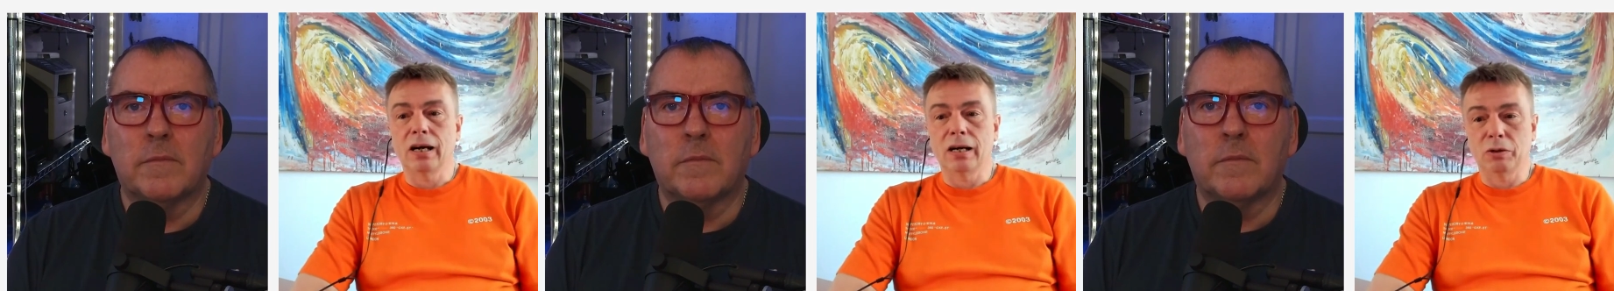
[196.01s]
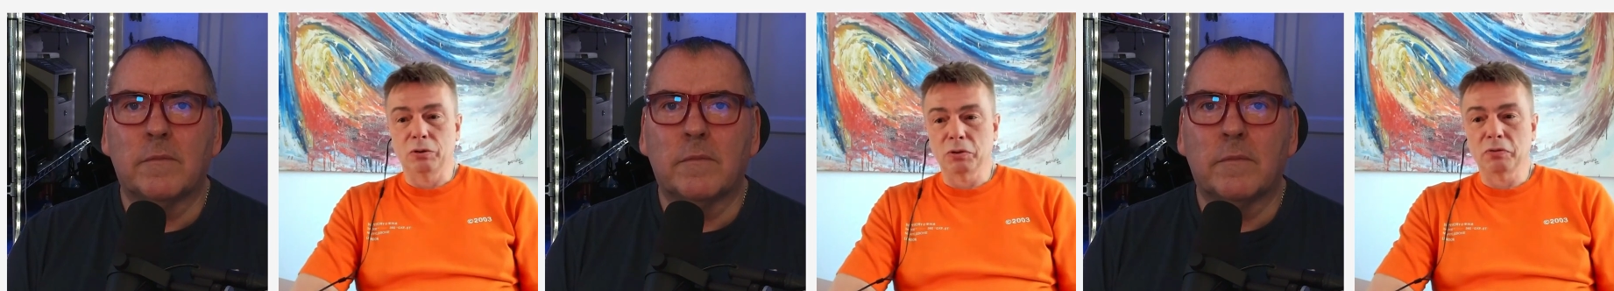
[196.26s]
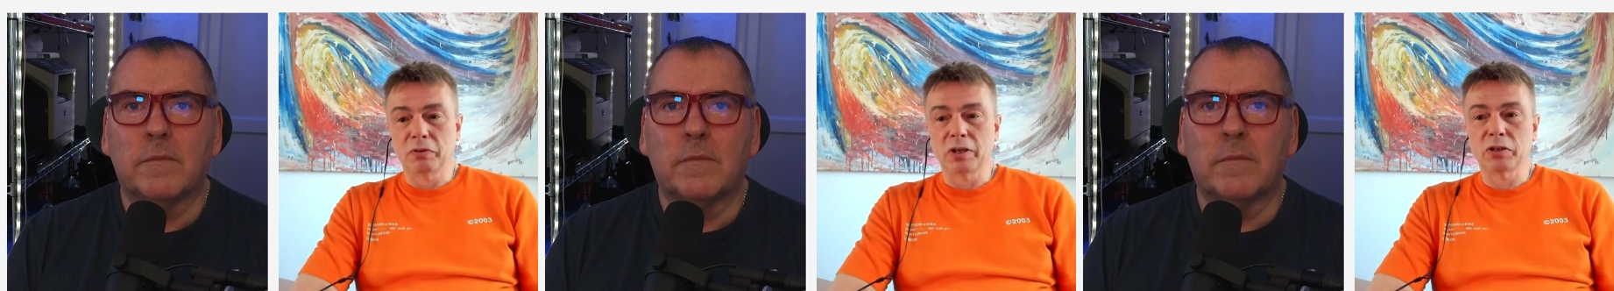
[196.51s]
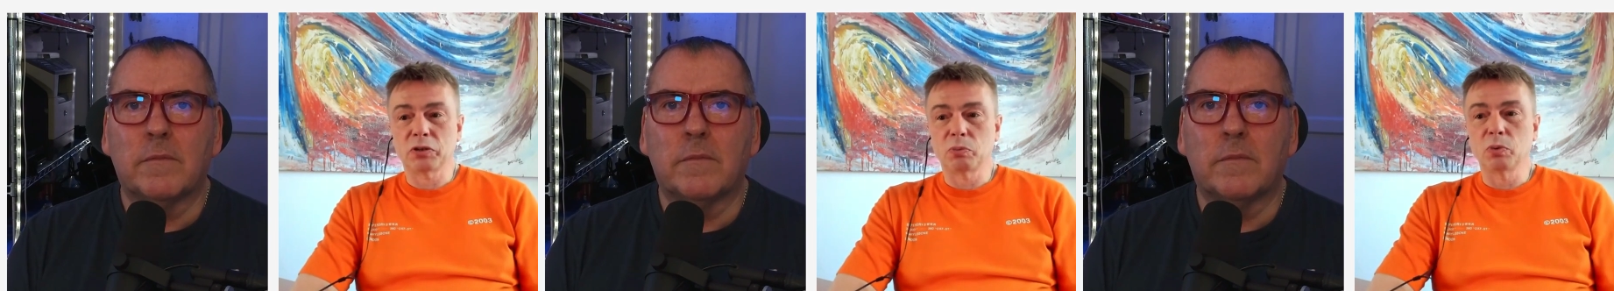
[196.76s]
Speaker 1: uh, on a
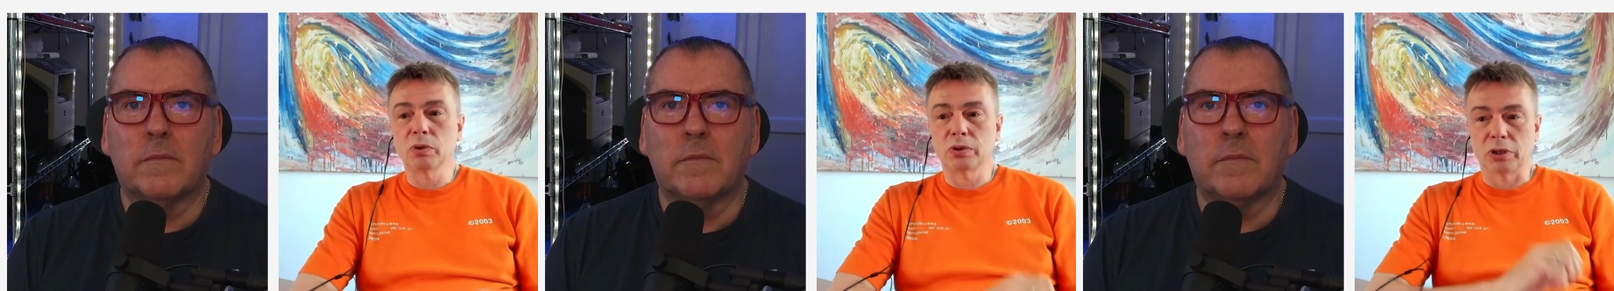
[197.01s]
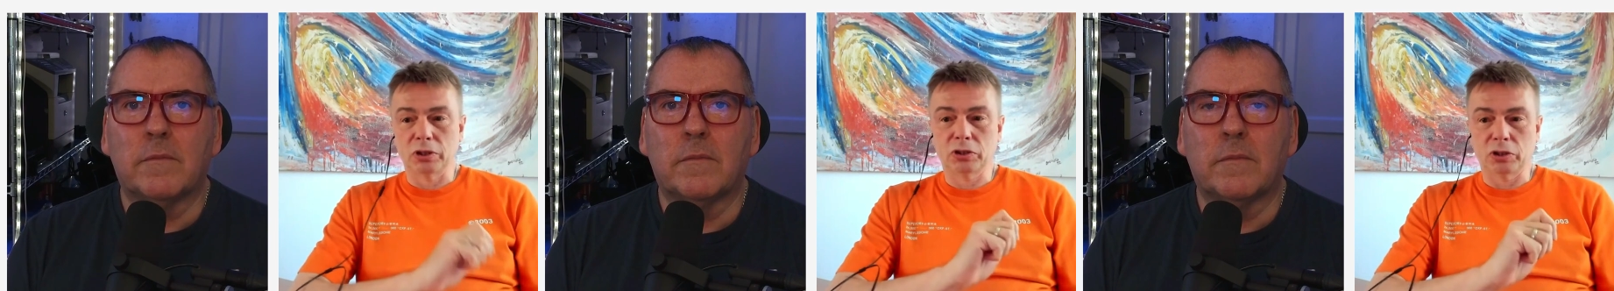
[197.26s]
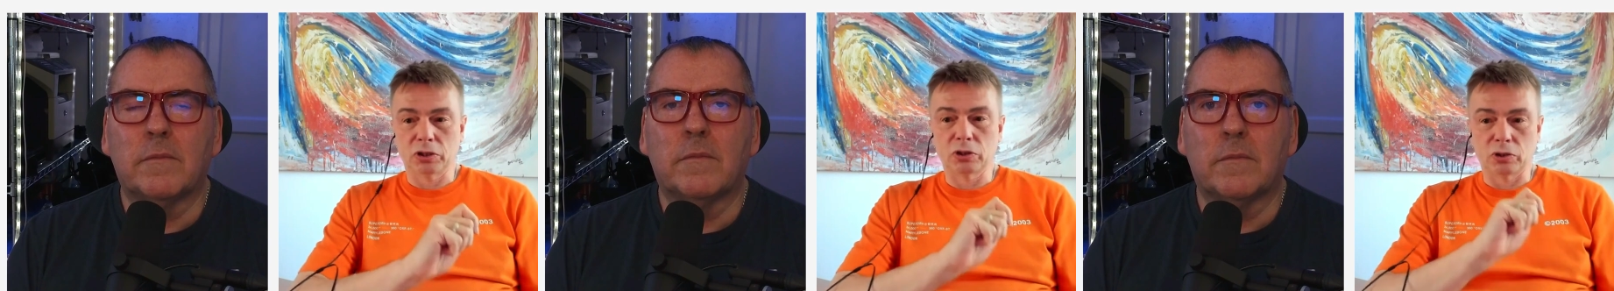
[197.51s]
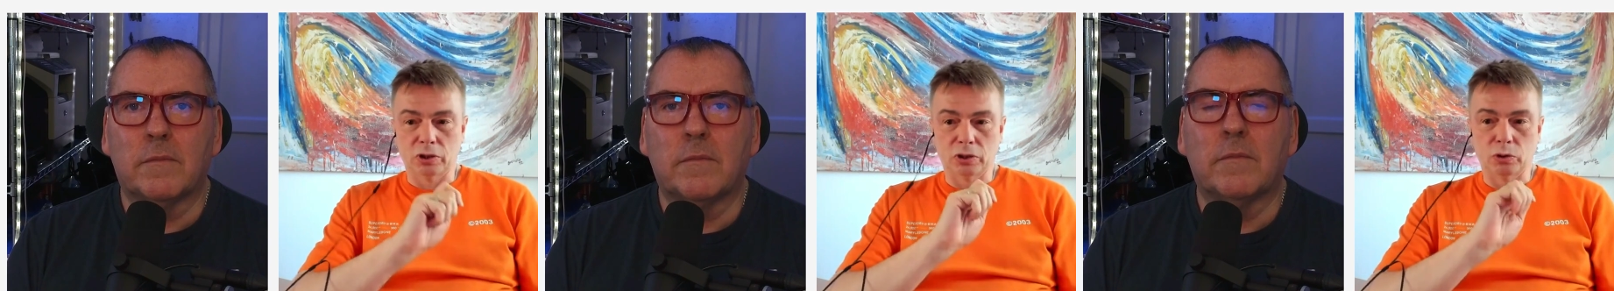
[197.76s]
facebook just
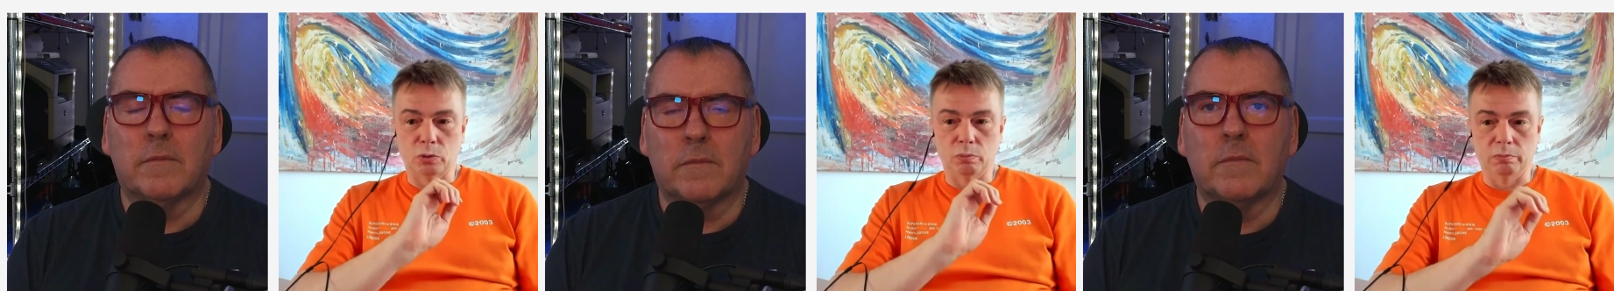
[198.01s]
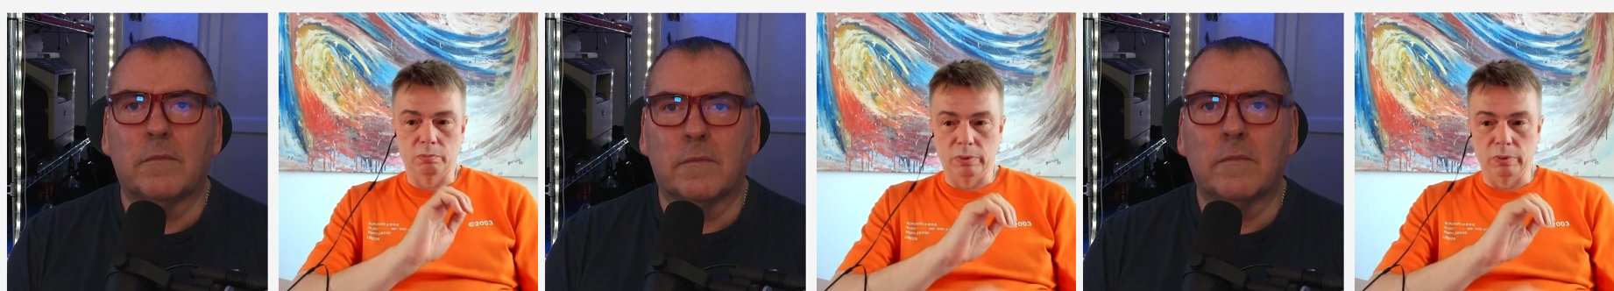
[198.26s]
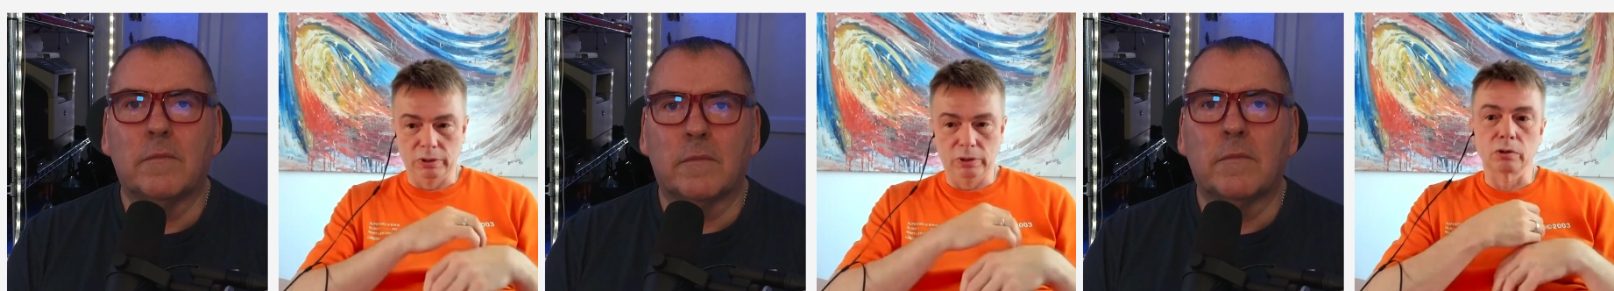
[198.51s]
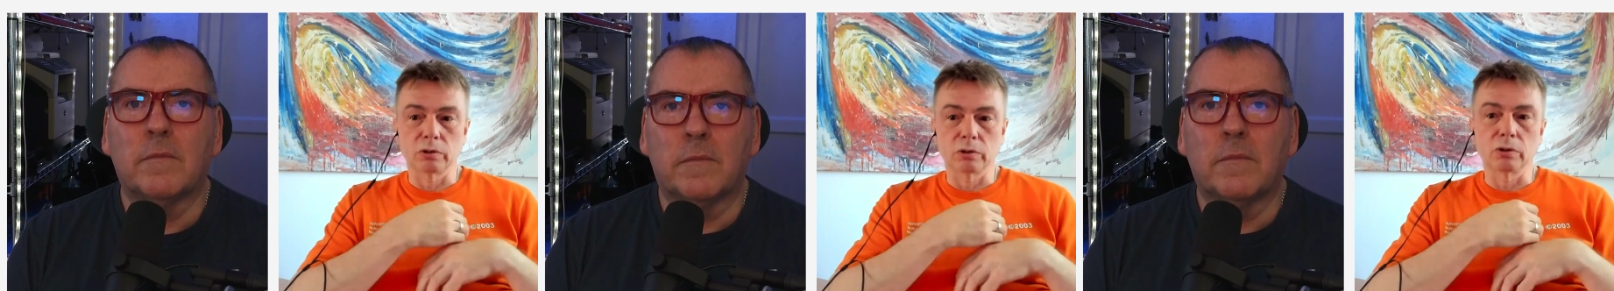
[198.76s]
just just
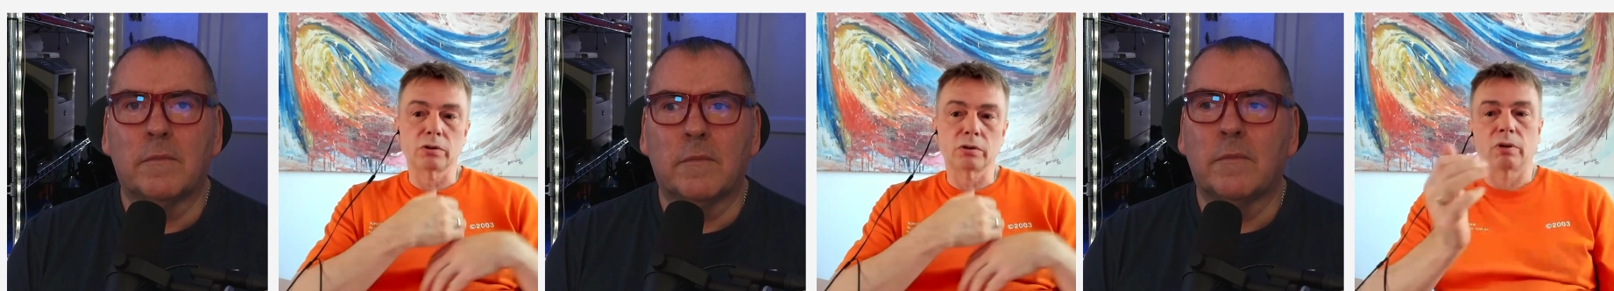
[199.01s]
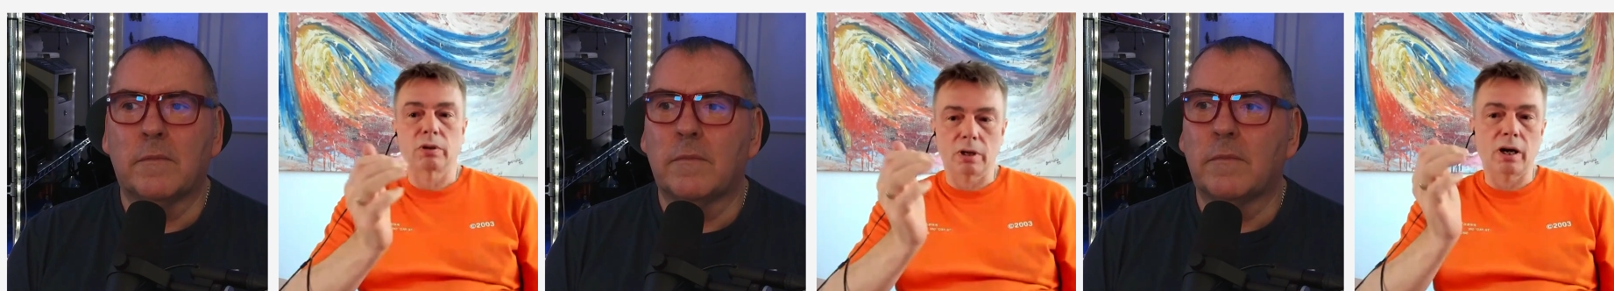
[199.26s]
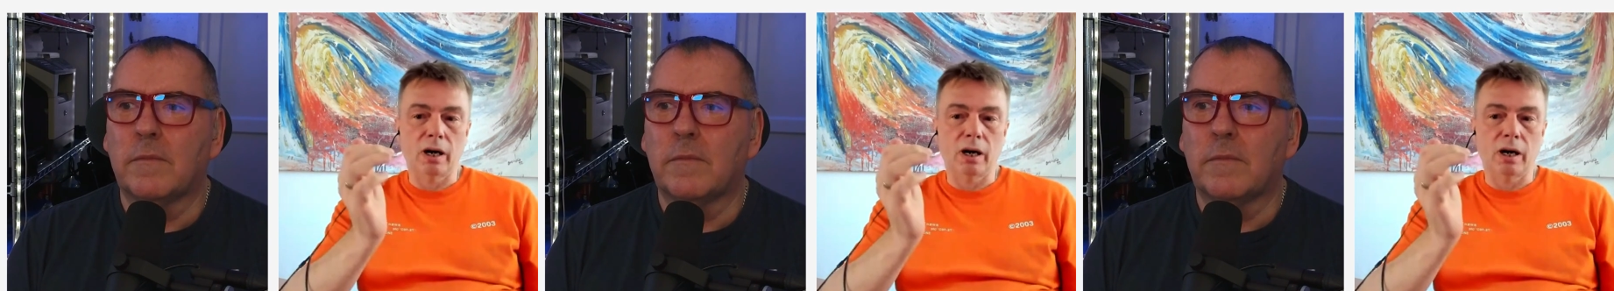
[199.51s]
in order not to